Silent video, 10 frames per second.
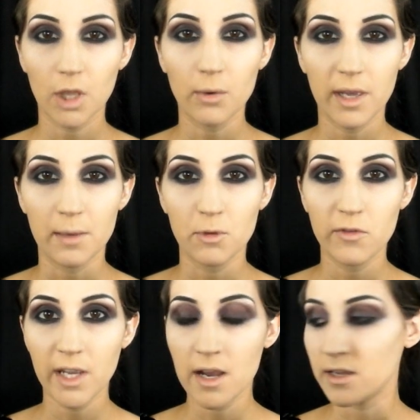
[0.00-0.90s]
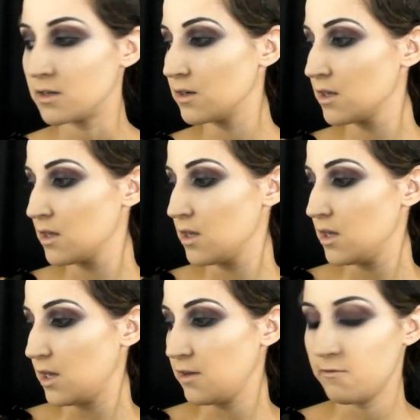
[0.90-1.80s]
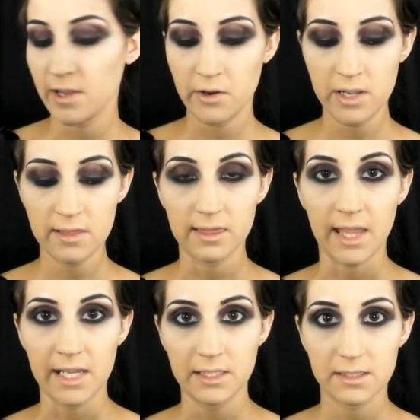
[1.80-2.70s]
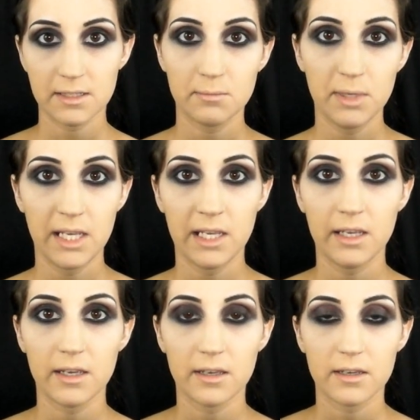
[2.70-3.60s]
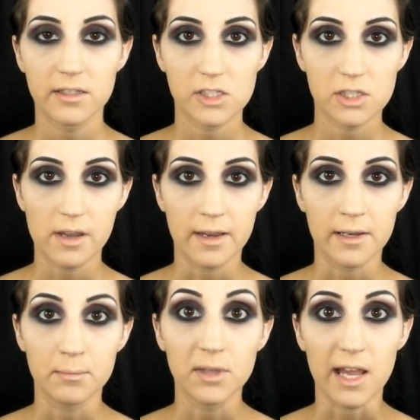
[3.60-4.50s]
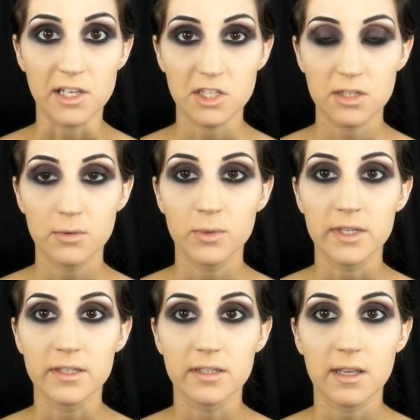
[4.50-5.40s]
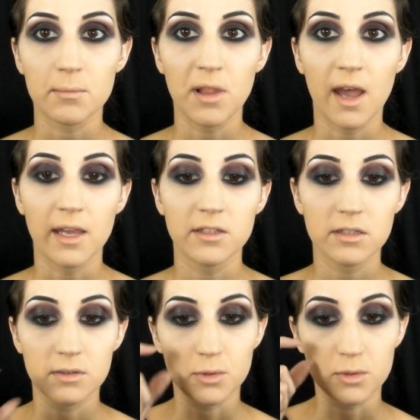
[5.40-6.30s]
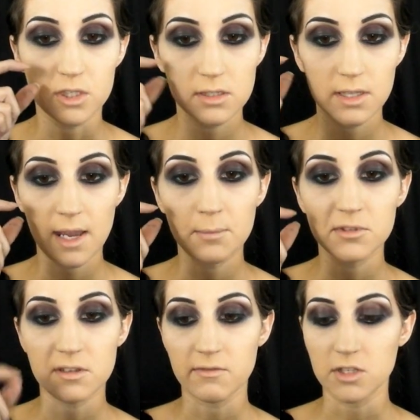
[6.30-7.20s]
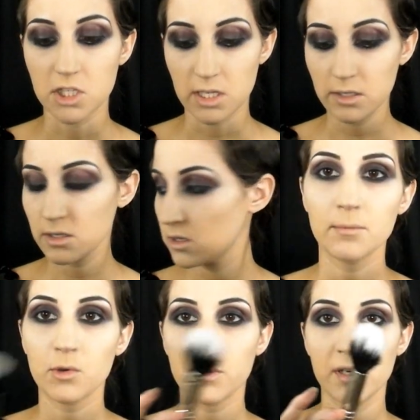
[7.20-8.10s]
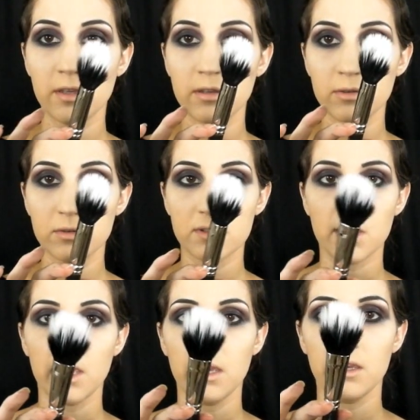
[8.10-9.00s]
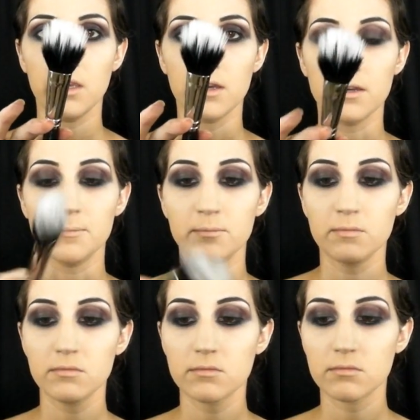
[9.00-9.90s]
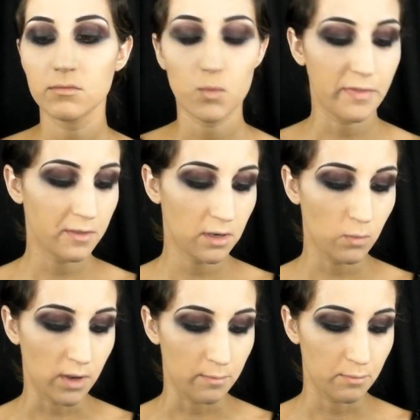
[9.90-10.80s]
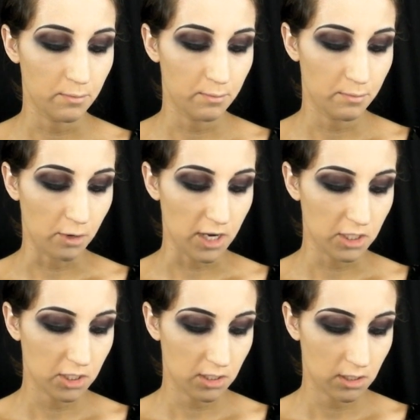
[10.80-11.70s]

Okay, moving on. A very light pink blush was applied to just the apples of the cheek. I'm going to use a 131 brush,